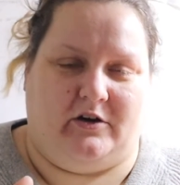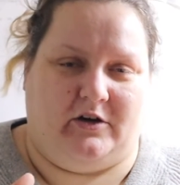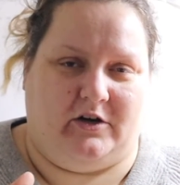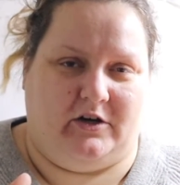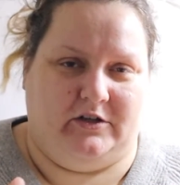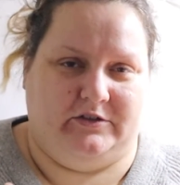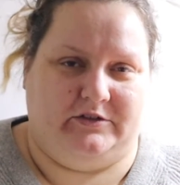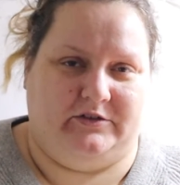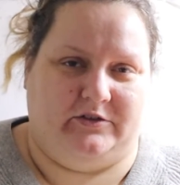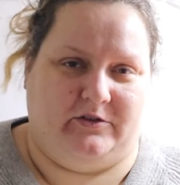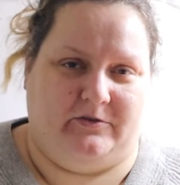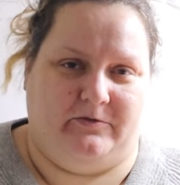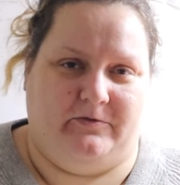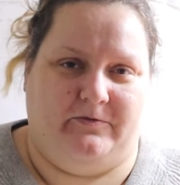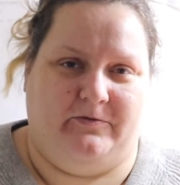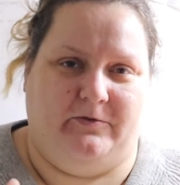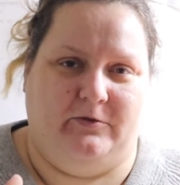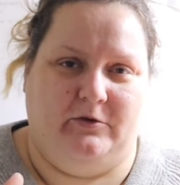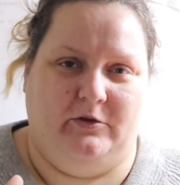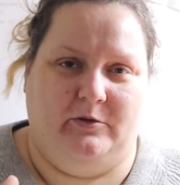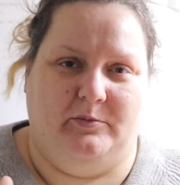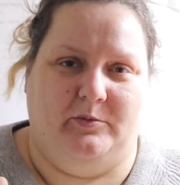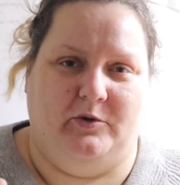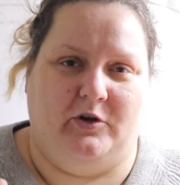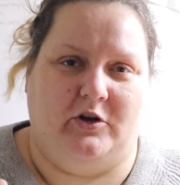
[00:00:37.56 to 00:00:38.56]
author,
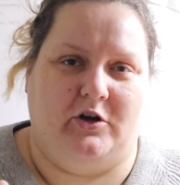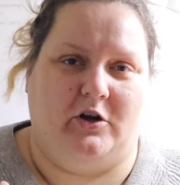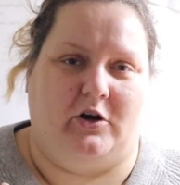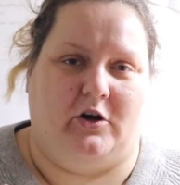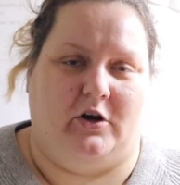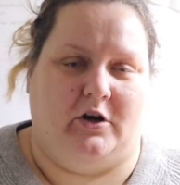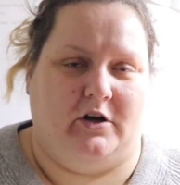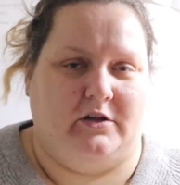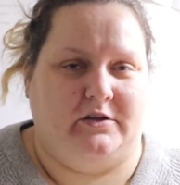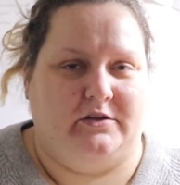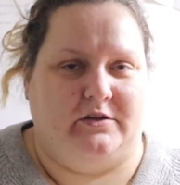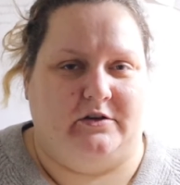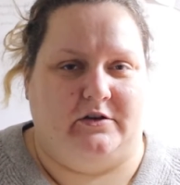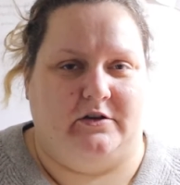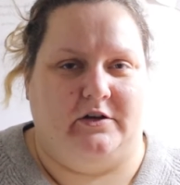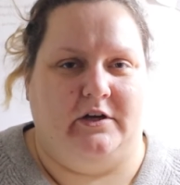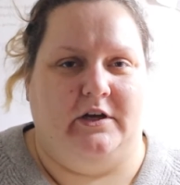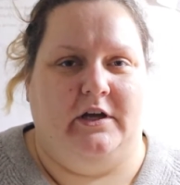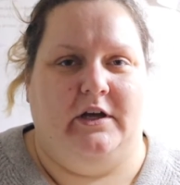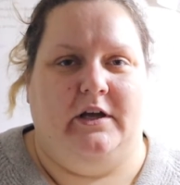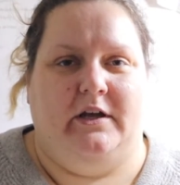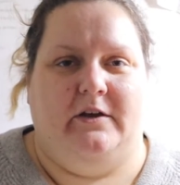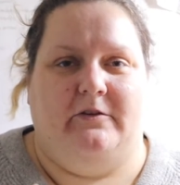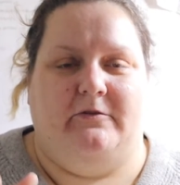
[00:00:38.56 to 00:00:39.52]
full book author,